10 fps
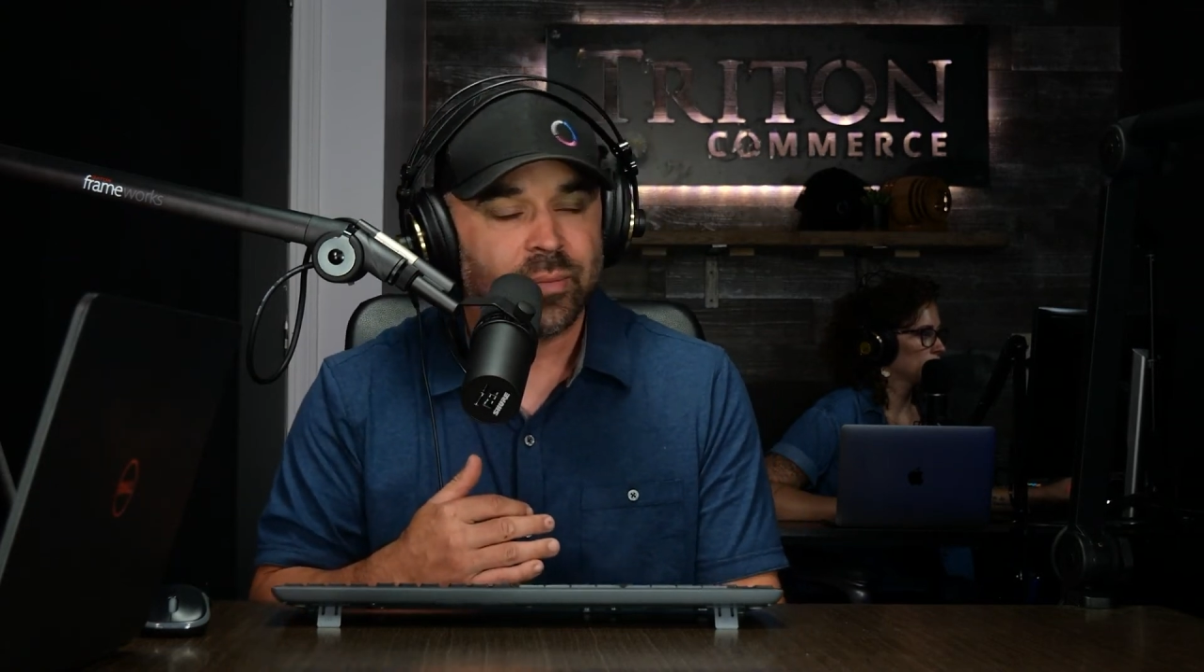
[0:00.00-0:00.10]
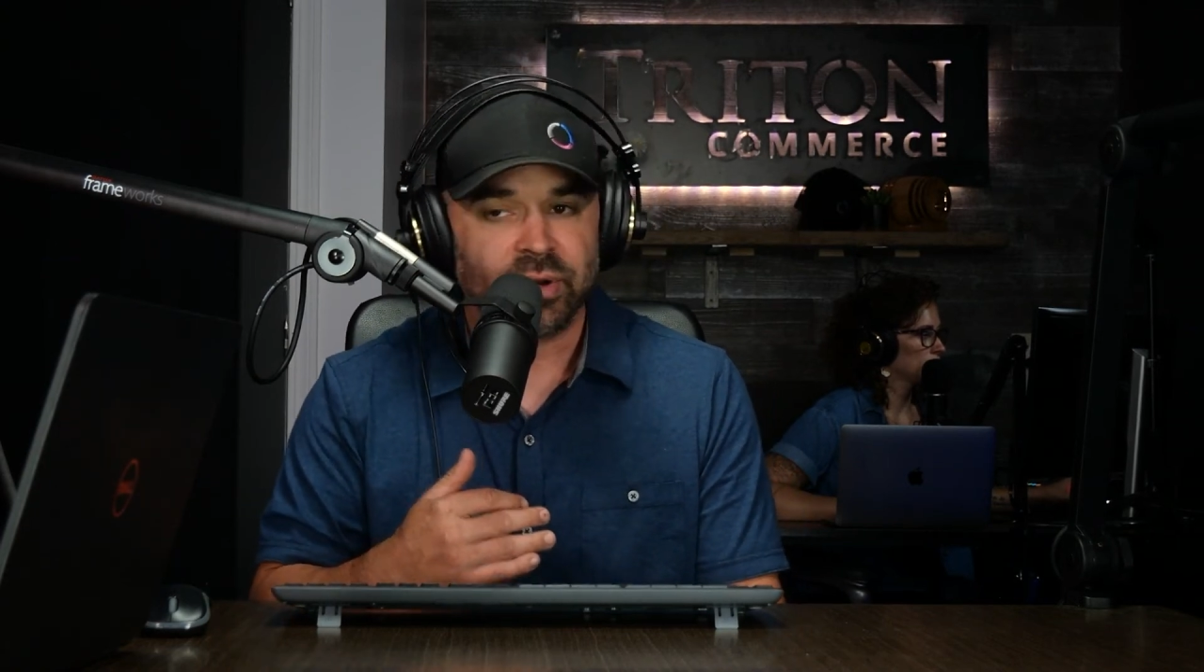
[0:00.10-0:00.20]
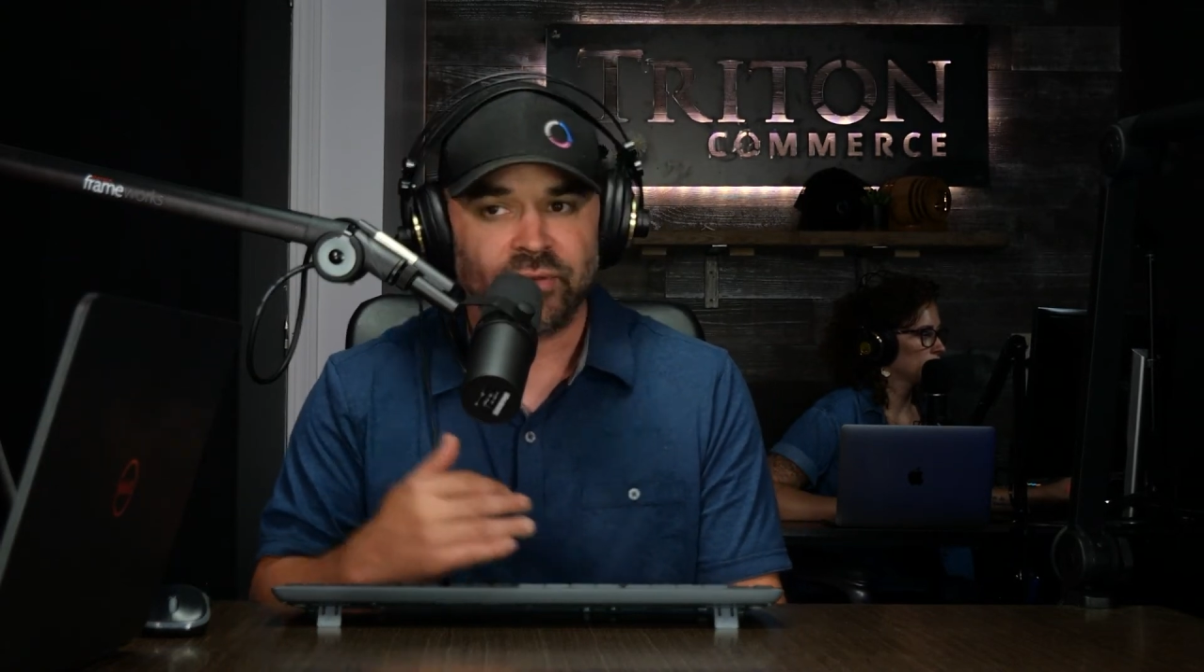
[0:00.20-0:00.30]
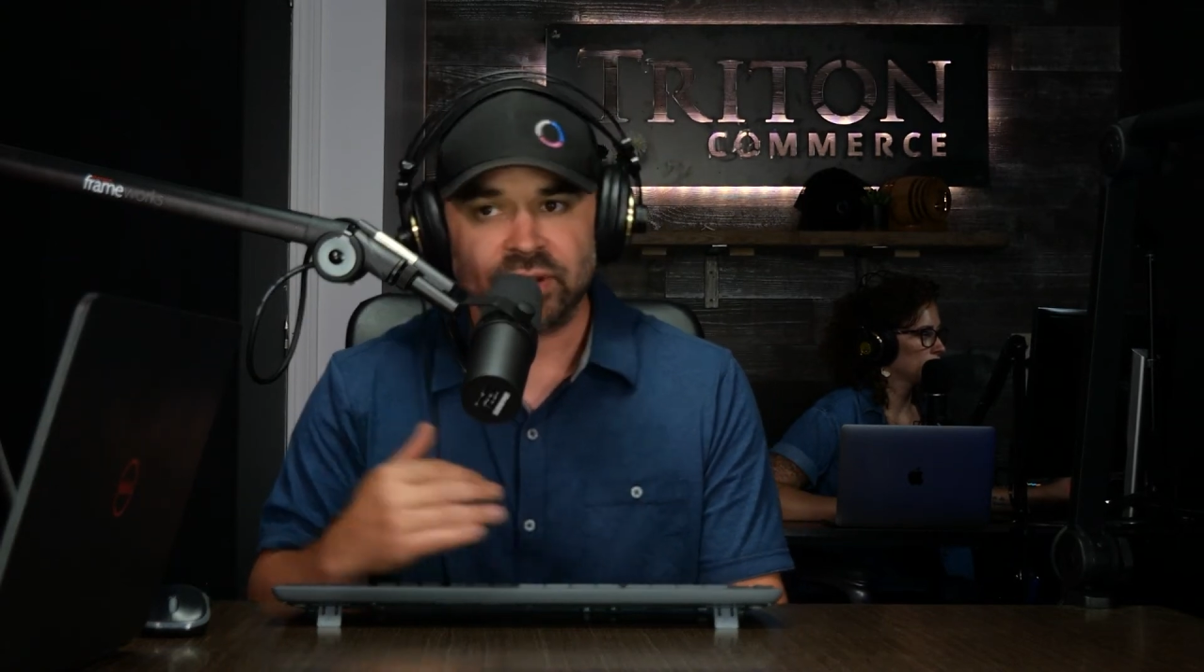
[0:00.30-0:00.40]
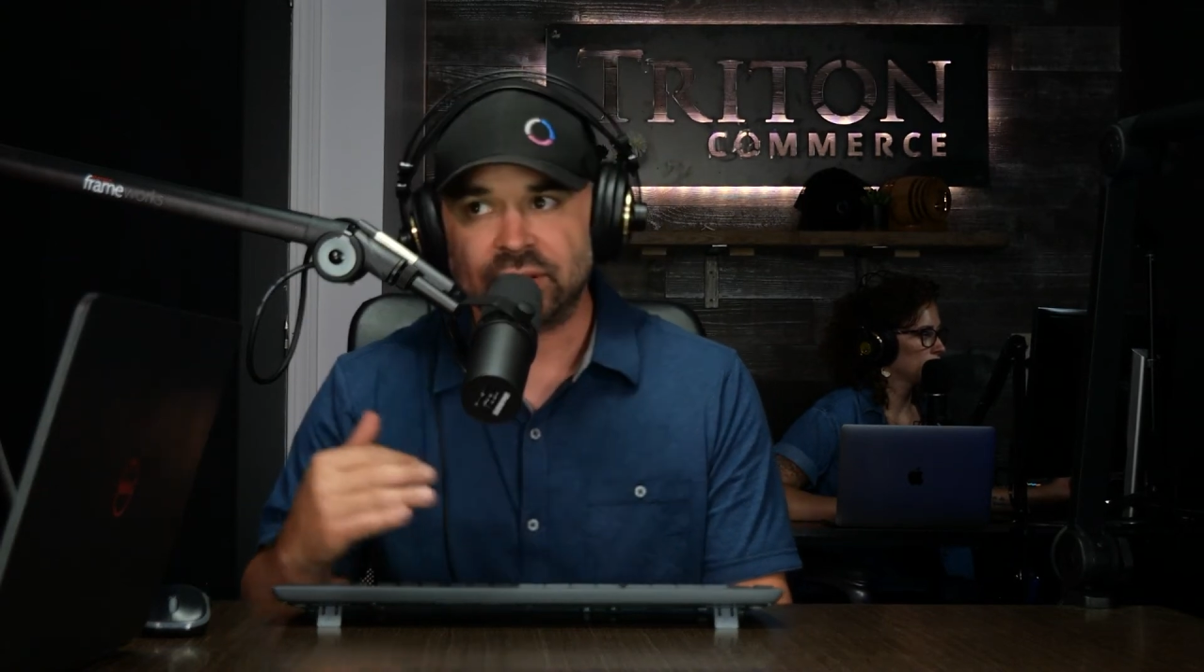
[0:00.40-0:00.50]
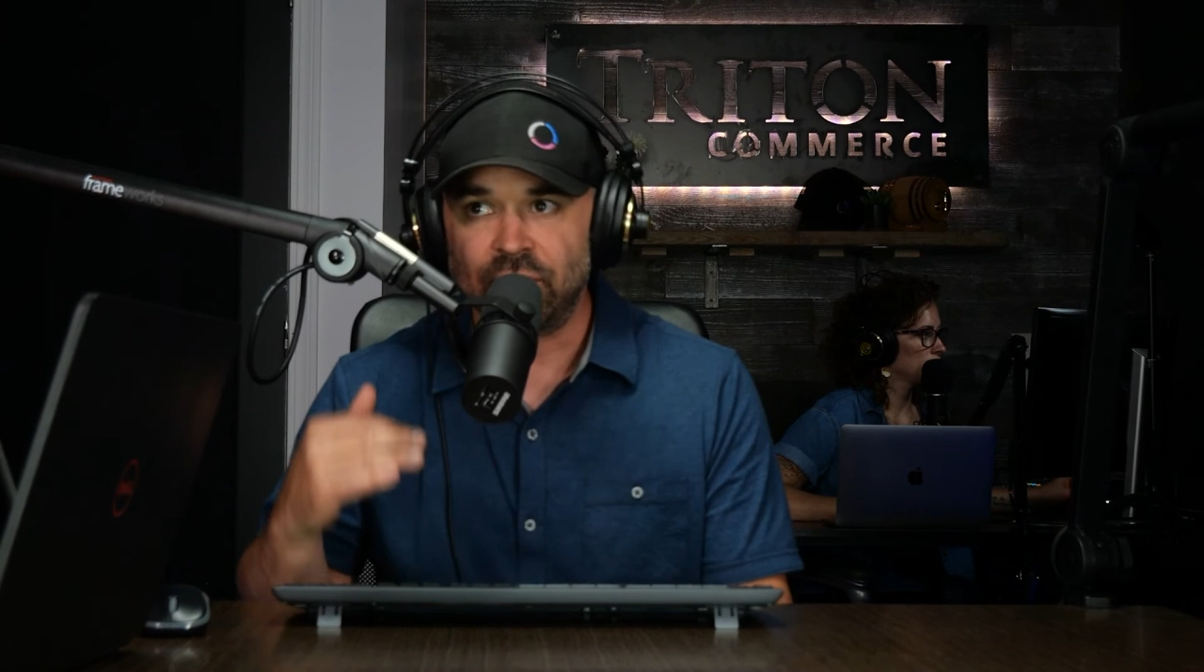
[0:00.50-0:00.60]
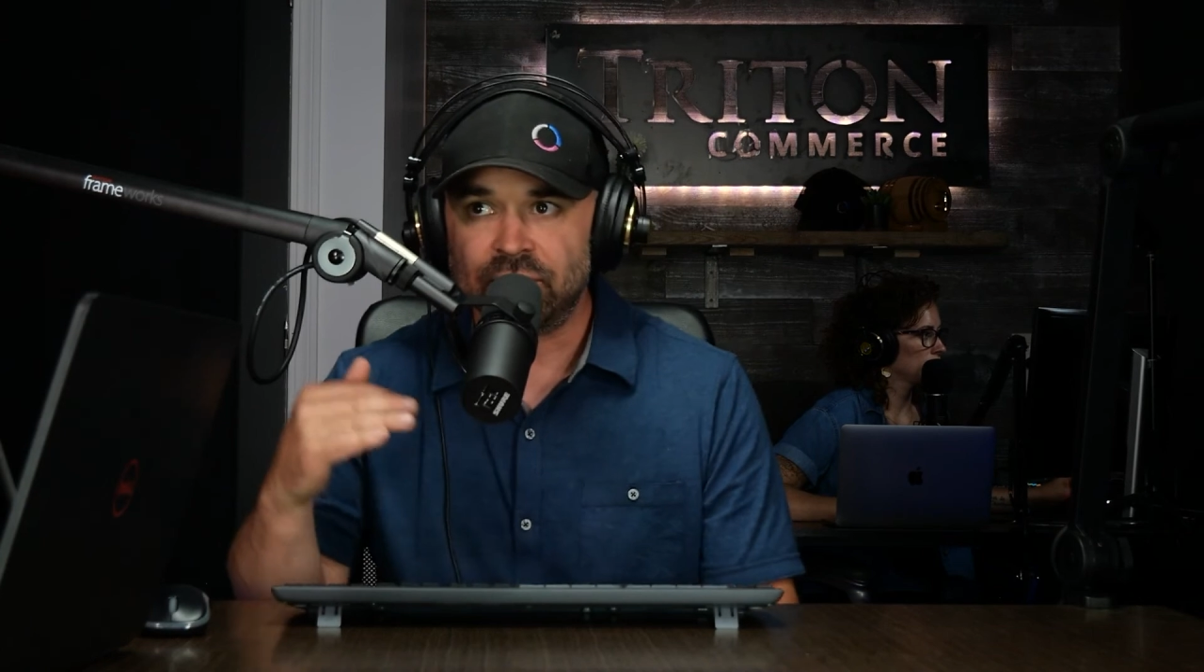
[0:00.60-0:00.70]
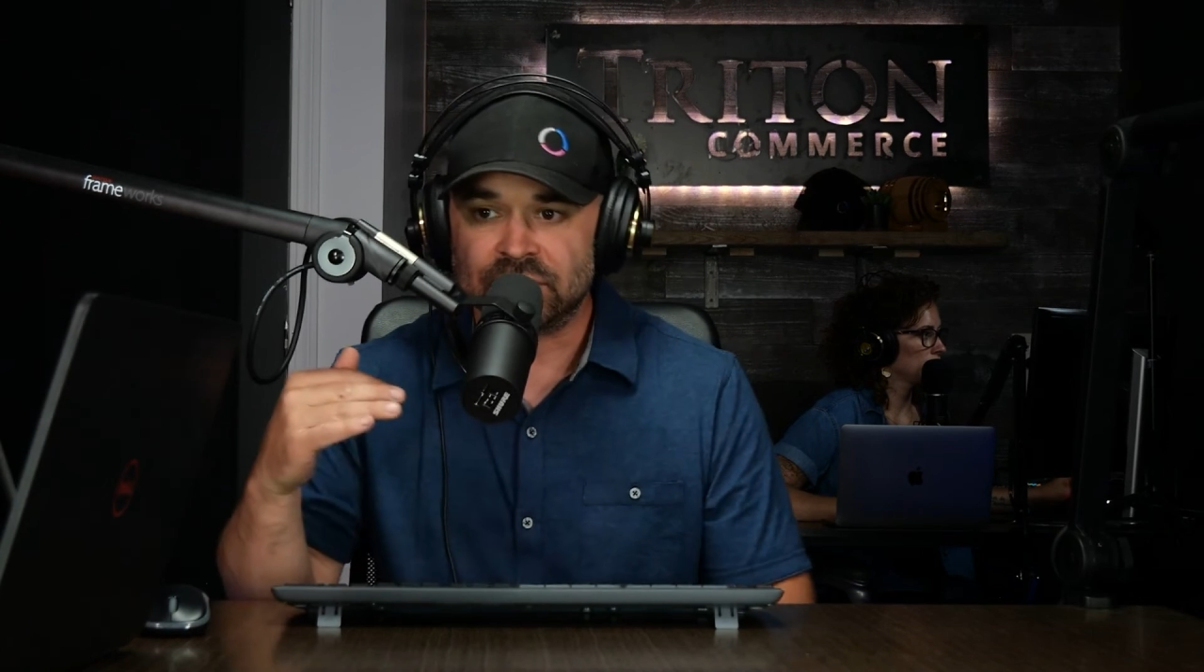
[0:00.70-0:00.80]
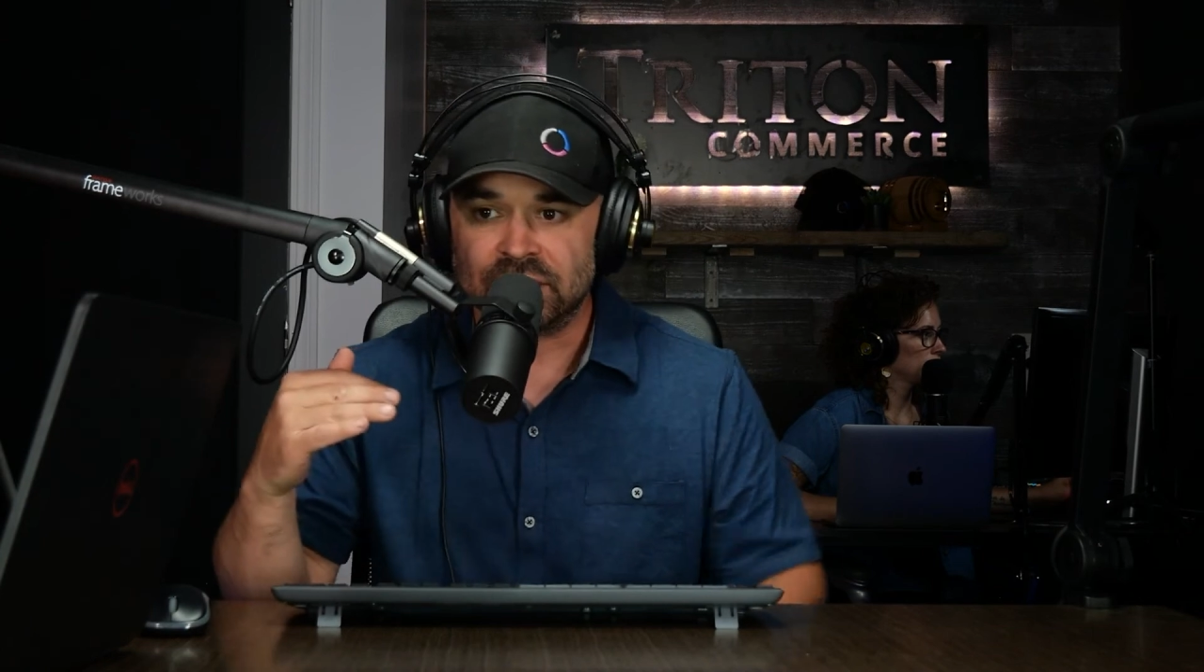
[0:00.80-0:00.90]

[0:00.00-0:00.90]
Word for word: but if you don't,